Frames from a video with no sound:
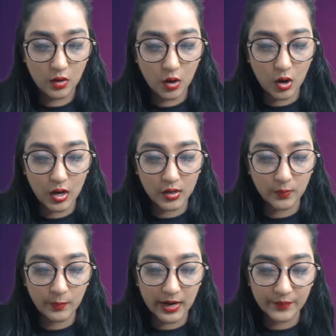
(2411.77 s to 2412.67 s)
All
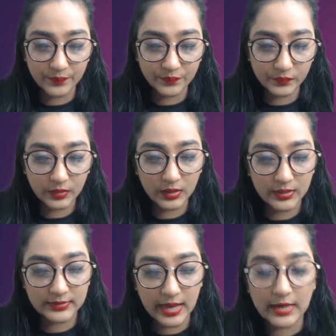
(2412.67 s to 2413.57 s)
right.
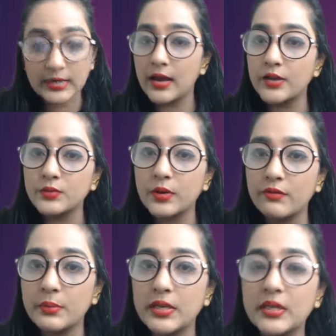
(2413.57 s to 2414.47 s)
Is that clear to
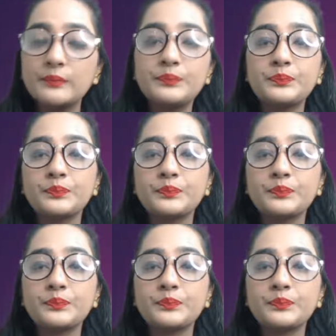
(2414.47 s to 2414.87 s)
everybody?